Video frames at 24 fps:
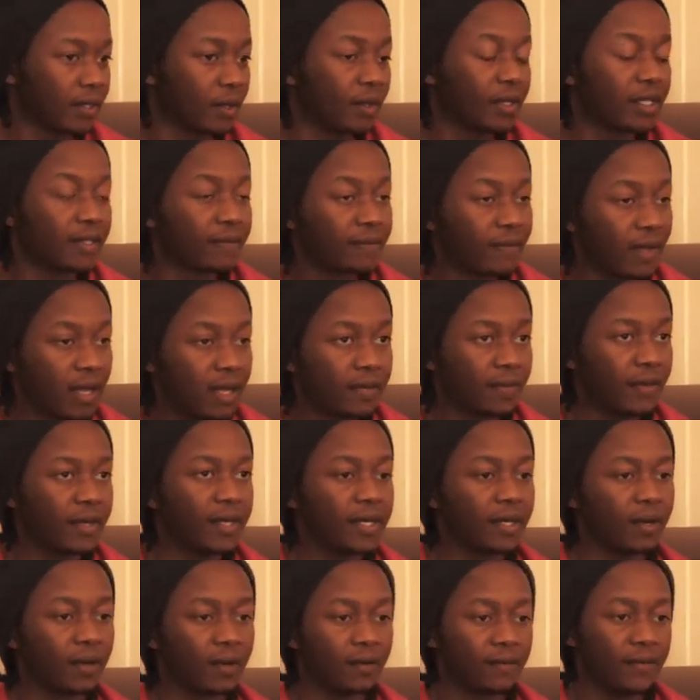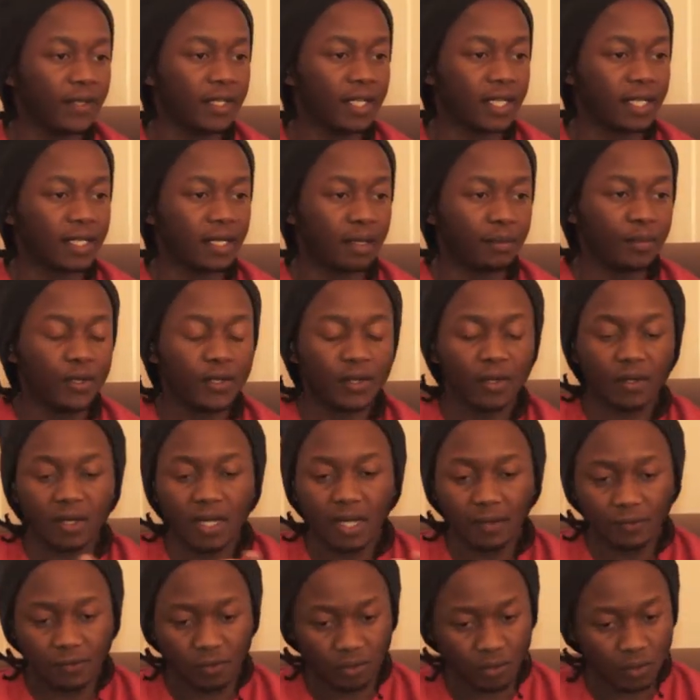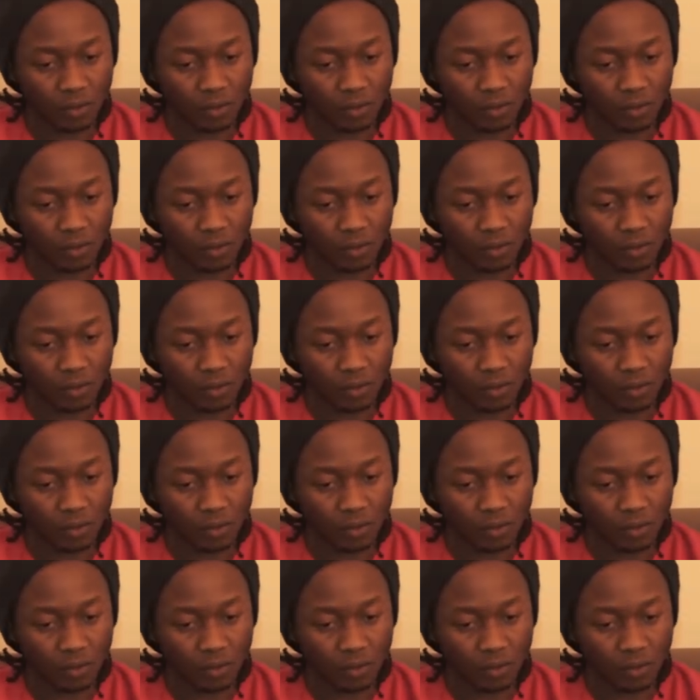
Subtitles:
So it's very convenient. I mean, you don't have to